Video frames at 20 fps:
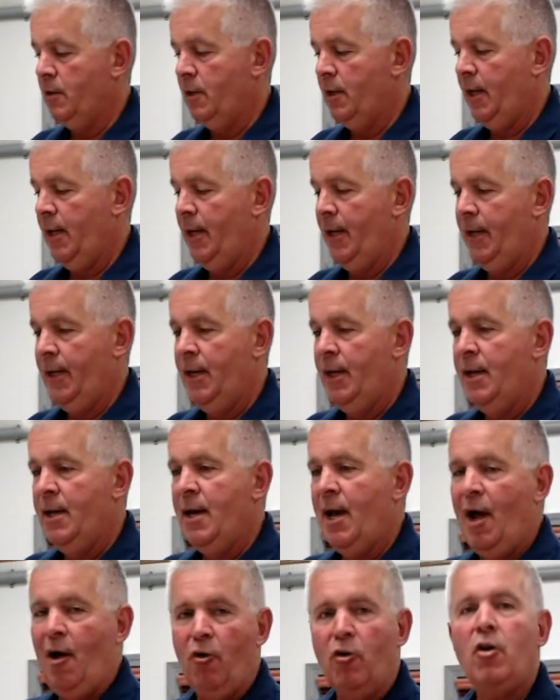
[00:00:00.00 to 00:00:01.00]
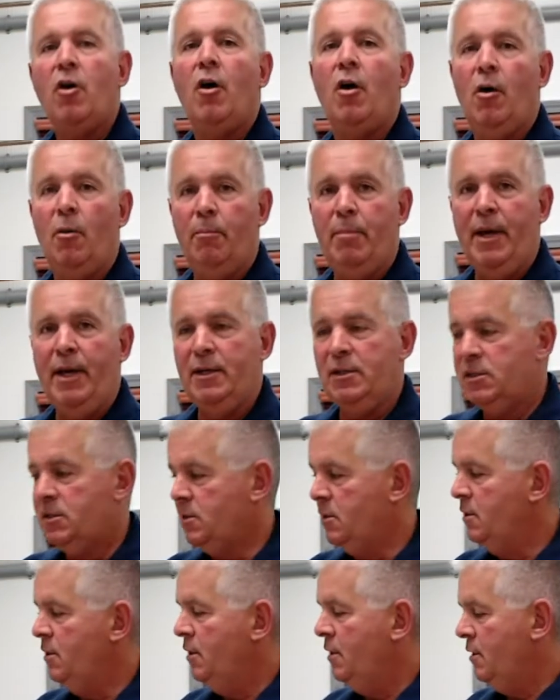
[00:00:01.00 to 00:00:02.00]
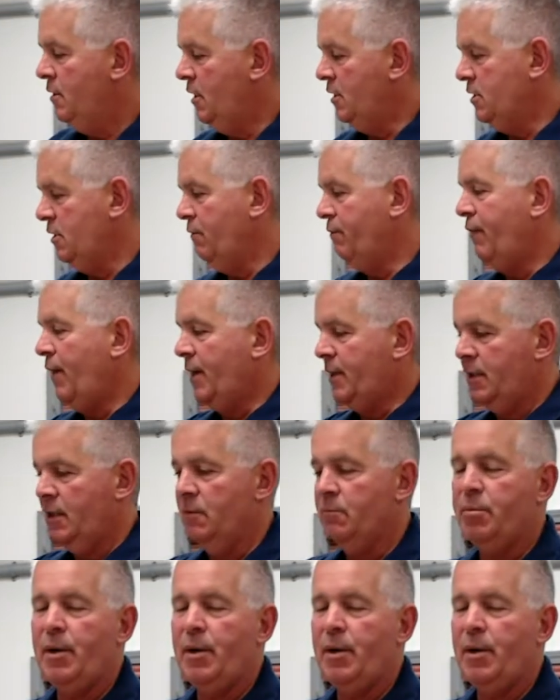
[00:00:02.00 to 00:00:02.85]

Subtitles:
a alcohol-based disinfectant